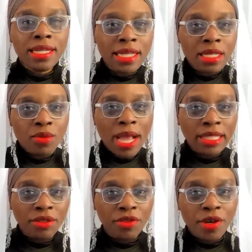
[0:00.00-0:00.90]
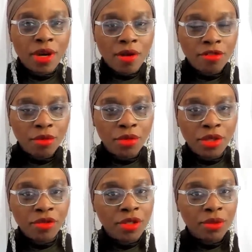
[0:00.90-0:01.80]
This is why she felt comfortable
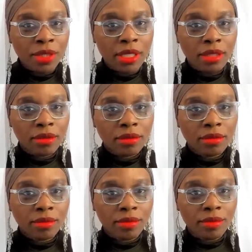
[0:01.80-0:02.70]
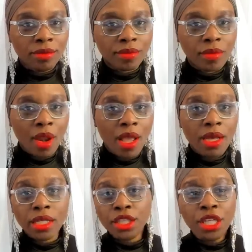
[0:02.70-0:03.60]
even doing it.
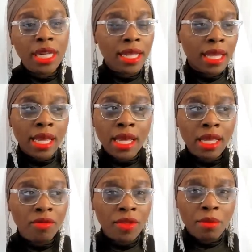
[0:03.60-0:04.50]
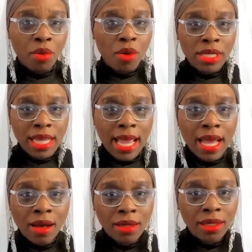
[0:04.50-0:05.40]
Because she didn't care if them boys got
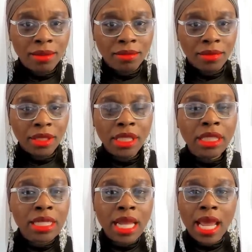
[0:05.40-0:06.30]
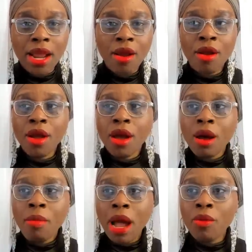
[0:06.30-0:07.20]
caught up. She just cared
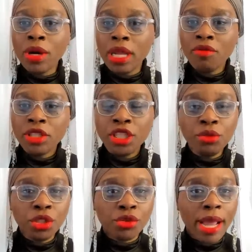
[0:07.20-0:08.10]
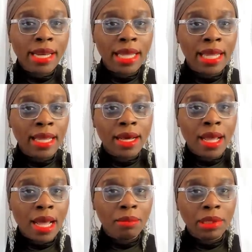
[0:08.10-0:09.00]
about whatever she was trying to get
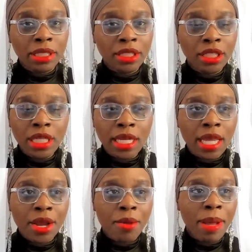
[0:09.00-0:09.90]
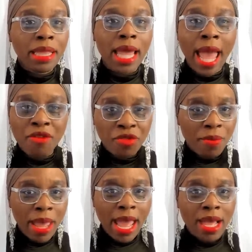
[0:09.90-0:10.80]
accomplished. She didn't care about the
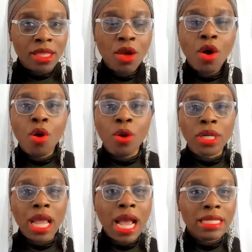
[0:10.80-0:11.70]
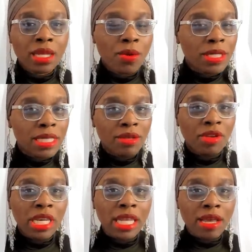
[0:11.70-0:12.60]
aftermath or the consequences of
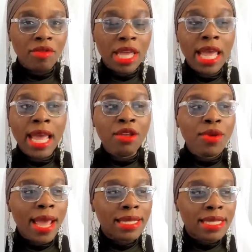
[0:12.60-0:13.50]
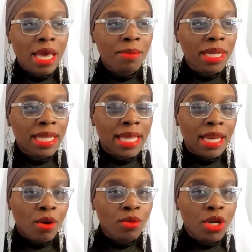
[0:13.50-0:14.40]
any of it. And you can't tell me that they
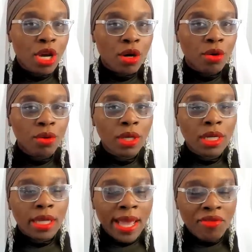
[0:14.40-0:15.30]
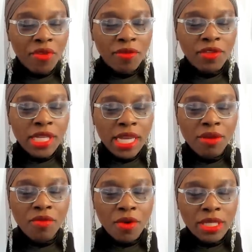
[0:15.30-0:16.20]
don't know. At
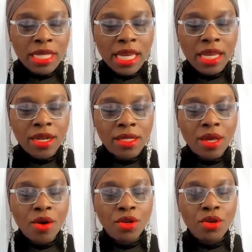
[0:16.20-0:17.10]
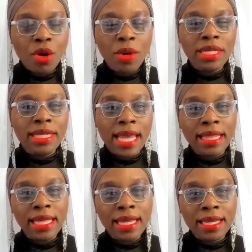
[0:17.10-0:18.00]
15, 14 years old, you know what
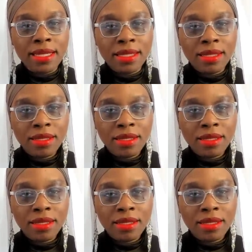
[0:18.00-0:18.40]
death is.